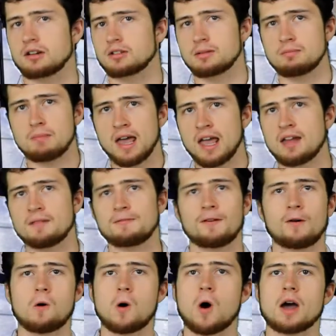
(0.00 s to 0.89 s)
our
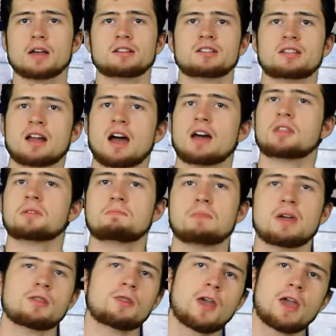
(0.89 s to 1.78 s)
demand for ice and other
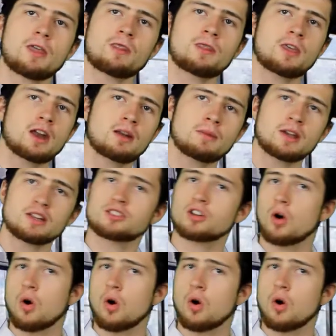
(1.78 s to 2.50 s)
methamphetamines